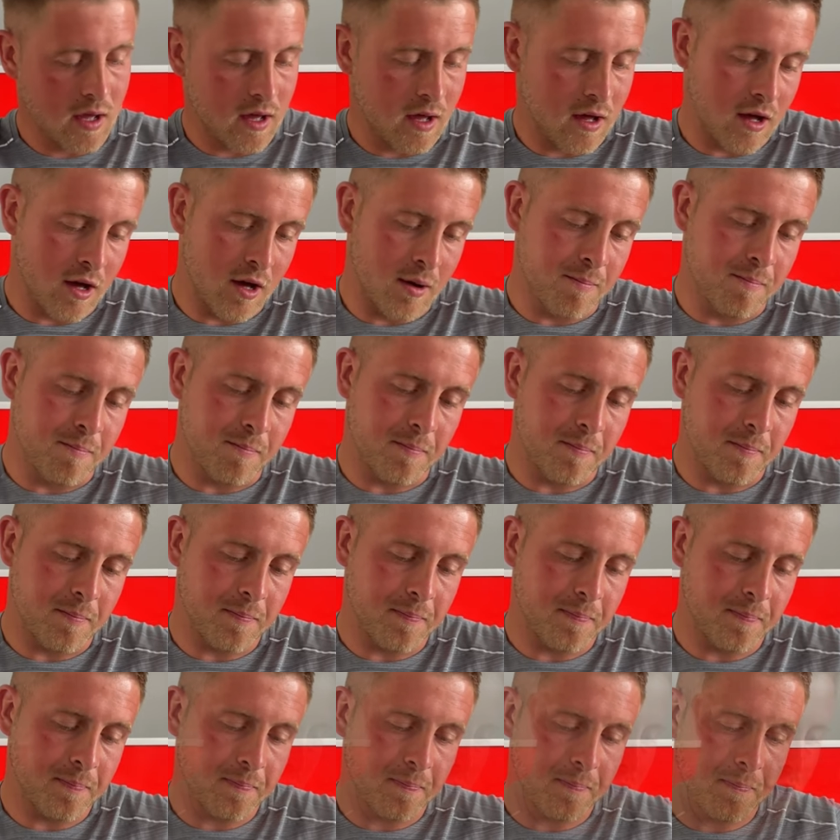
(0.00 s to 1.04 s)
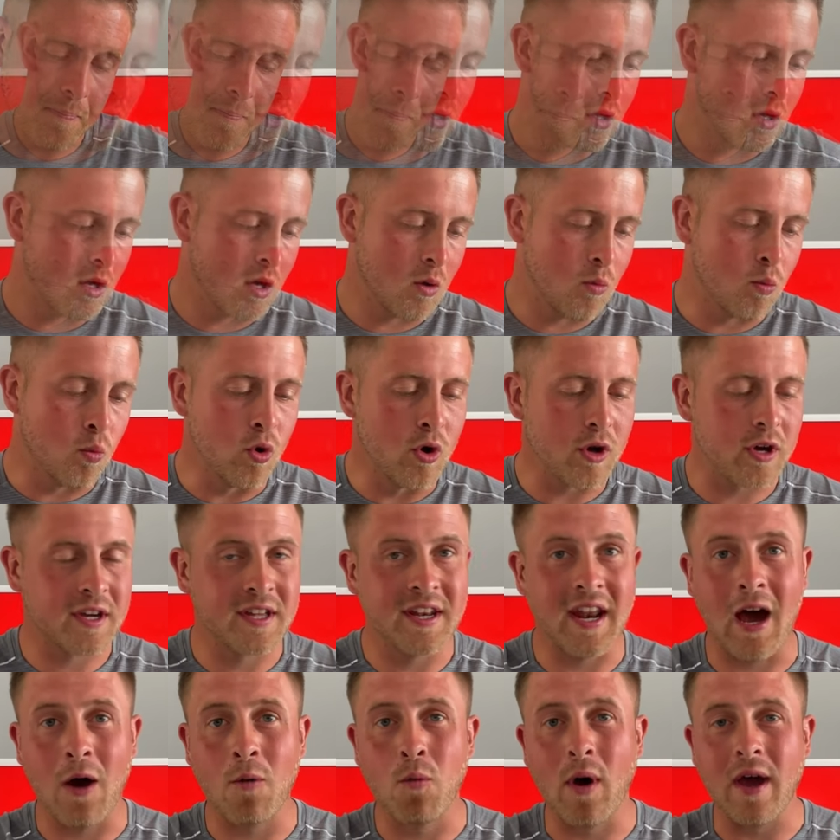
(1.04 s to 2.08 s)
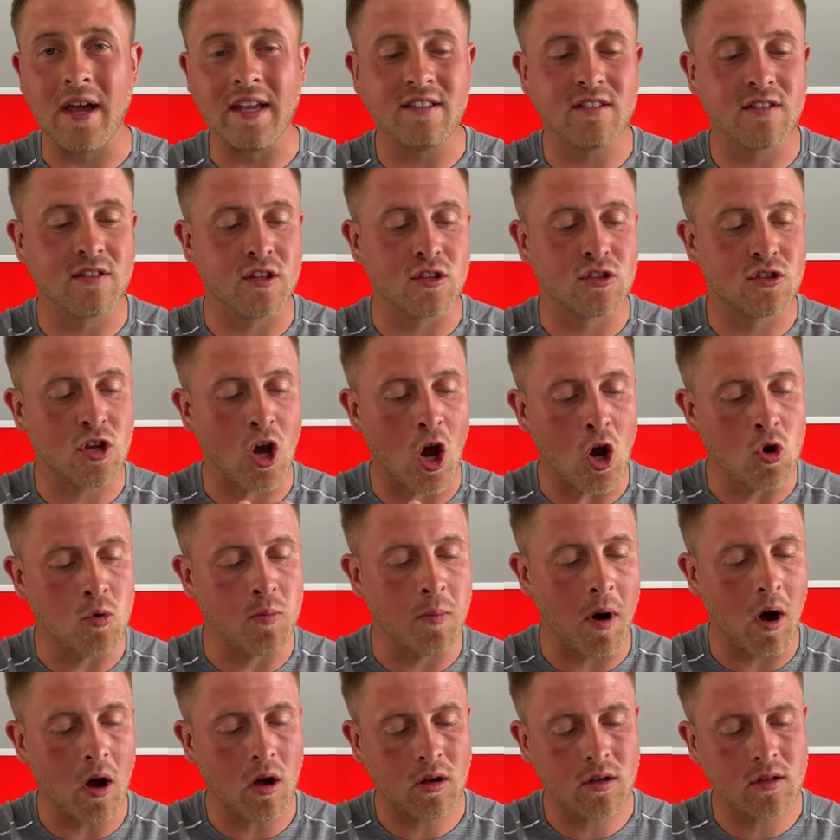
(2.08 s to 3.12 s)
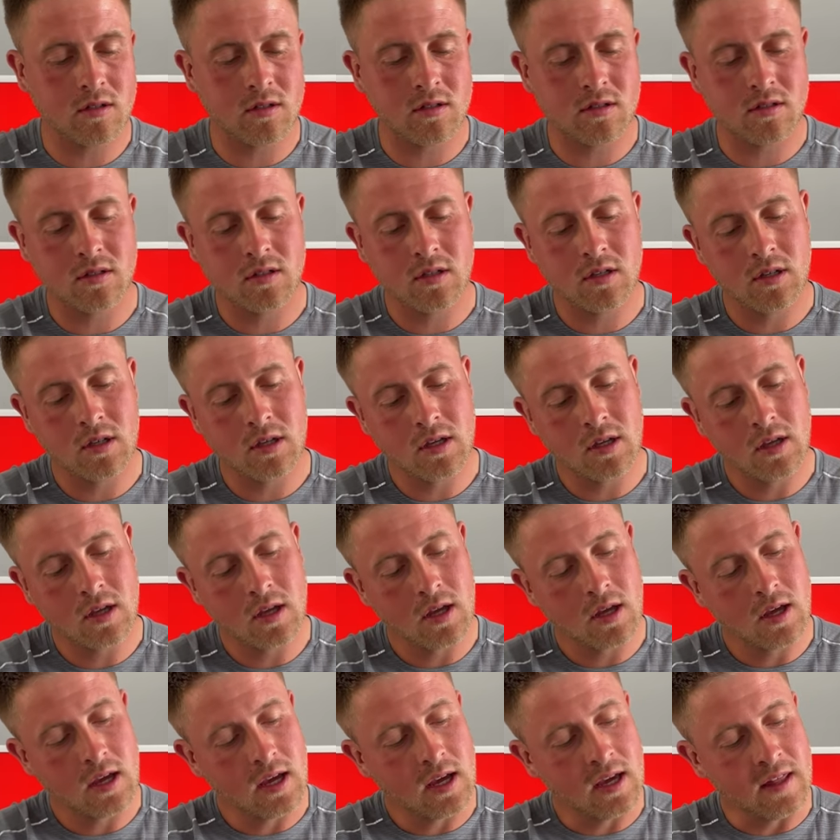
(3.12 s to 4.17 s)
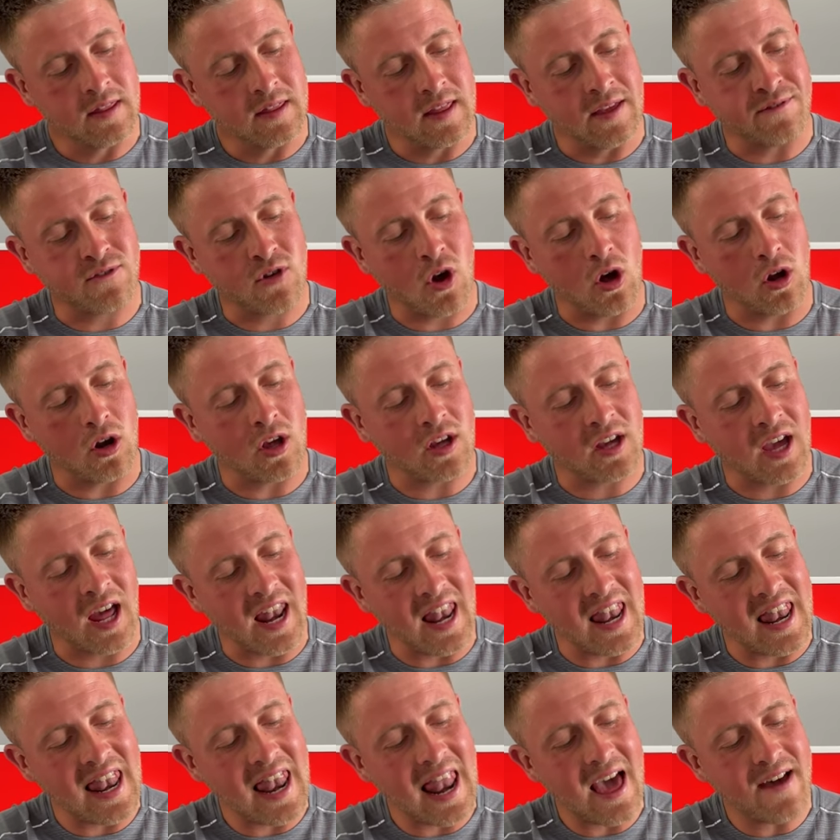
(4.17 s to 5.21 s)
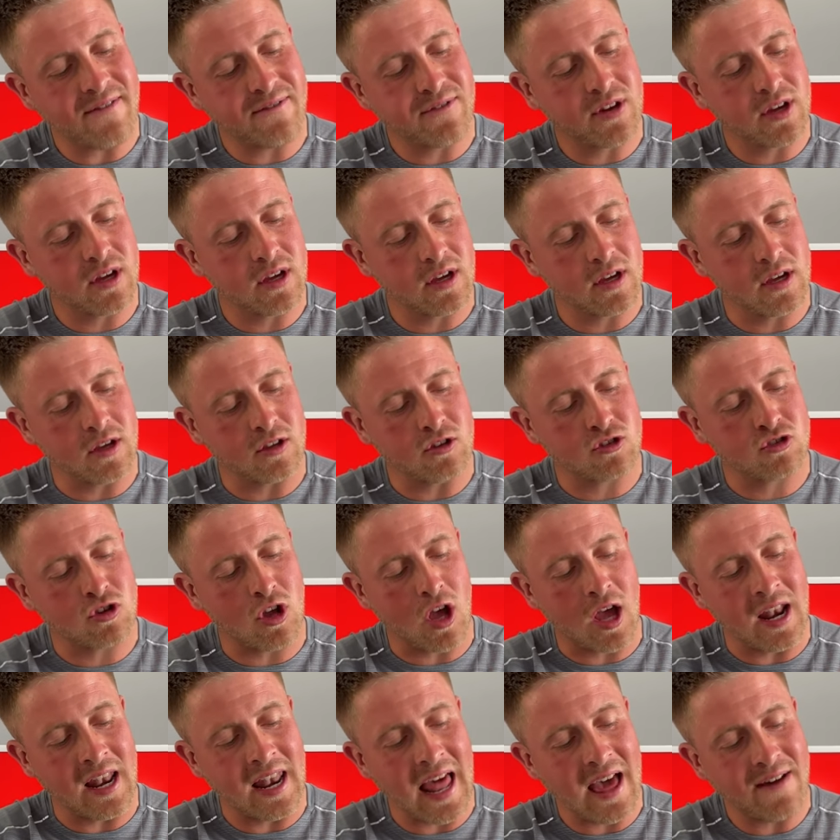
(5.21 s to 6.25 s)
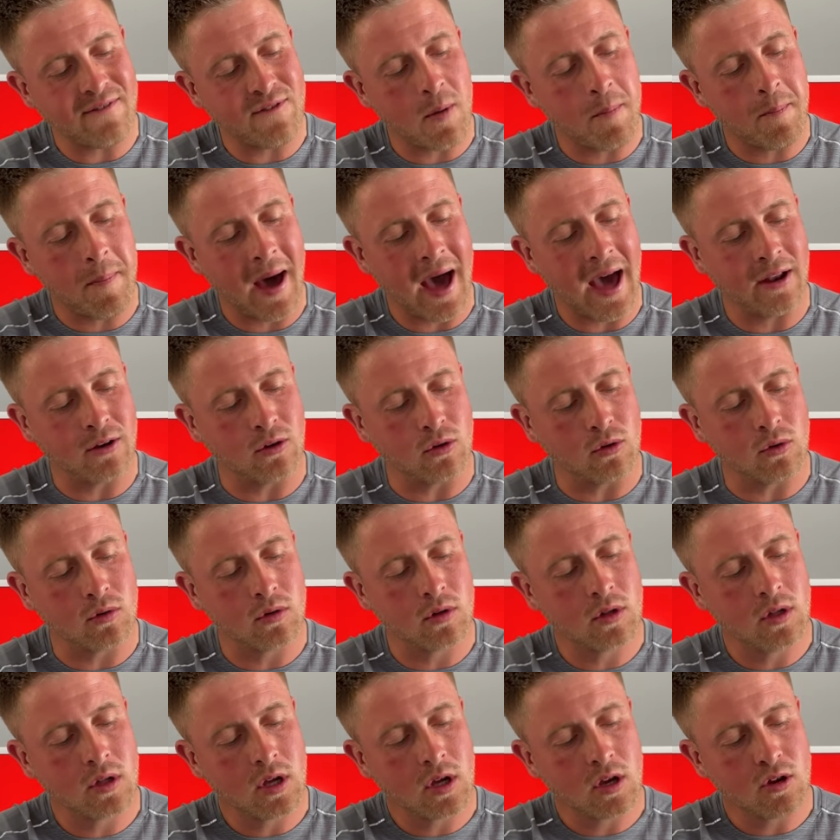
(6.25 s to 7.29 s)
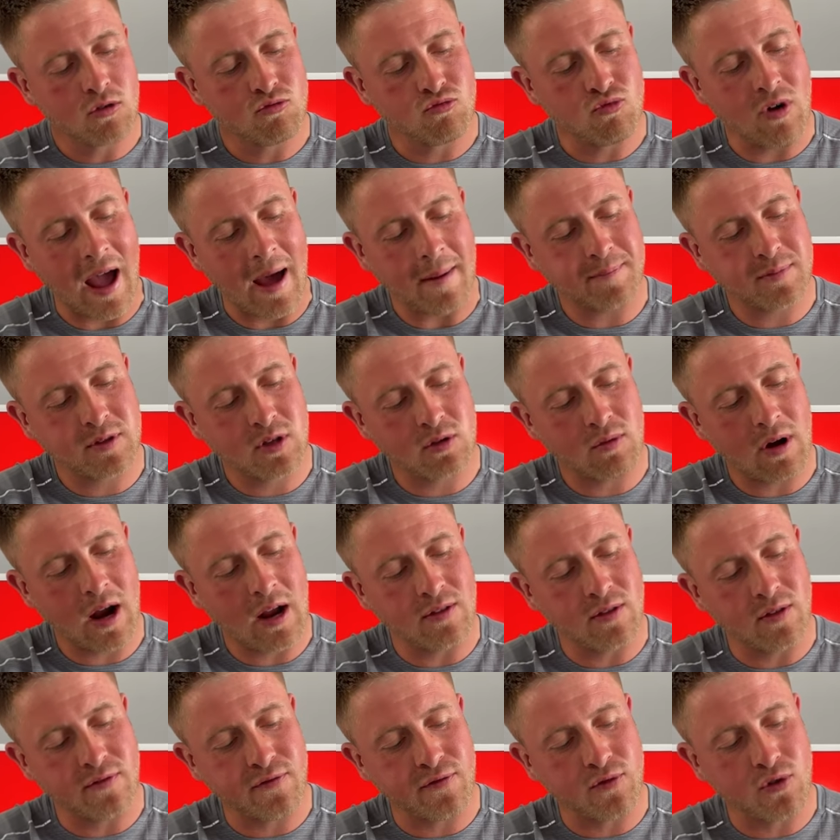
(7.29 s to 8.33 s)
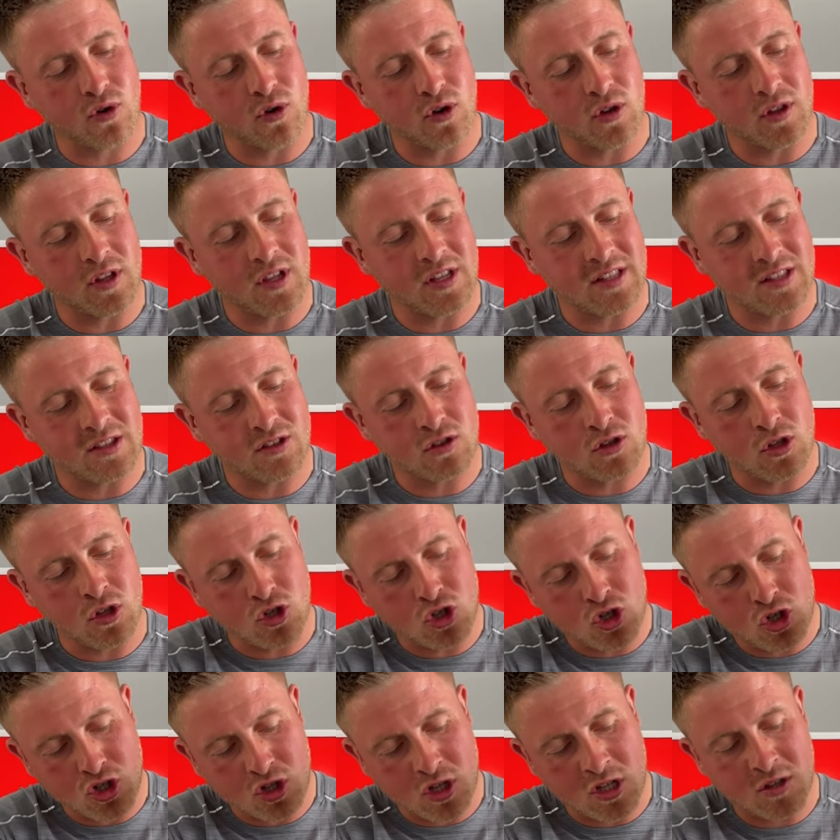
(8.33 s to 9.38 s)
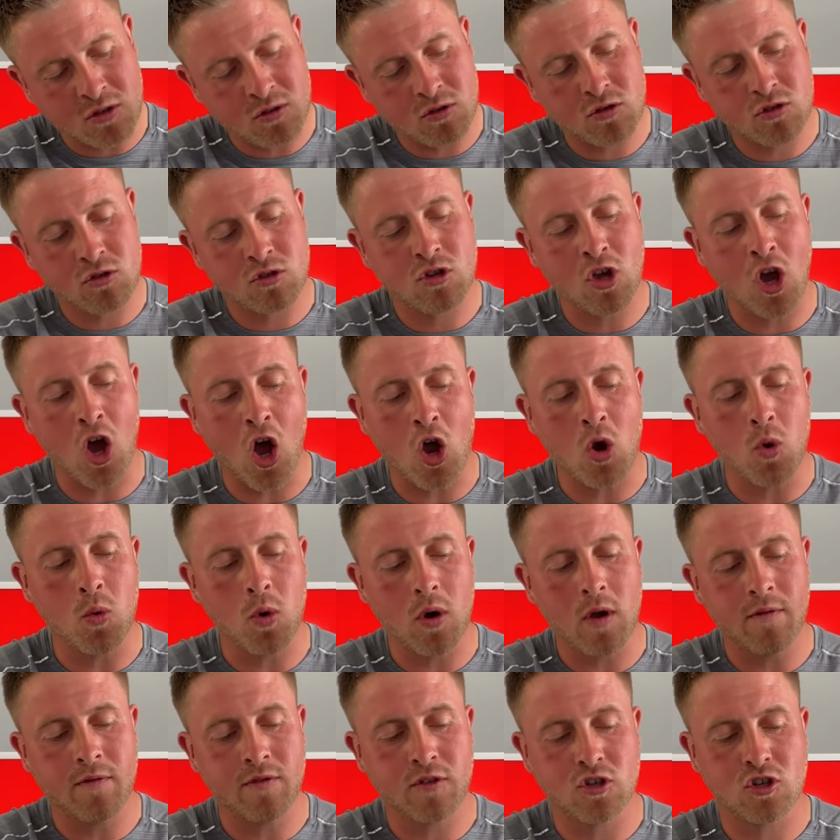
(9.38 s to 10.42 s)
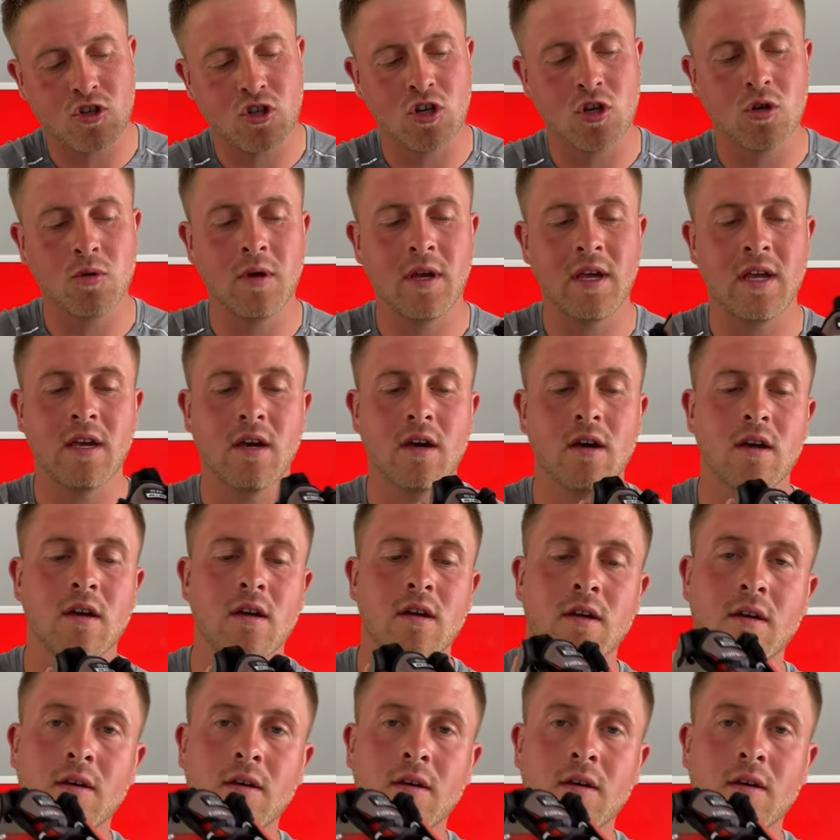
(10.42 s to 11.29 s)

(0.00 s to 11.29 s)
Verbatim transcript: Um, working our way to the toe box, they've got like a leather, a leather panel wrapped around the front of the, the just the toe of the shoe here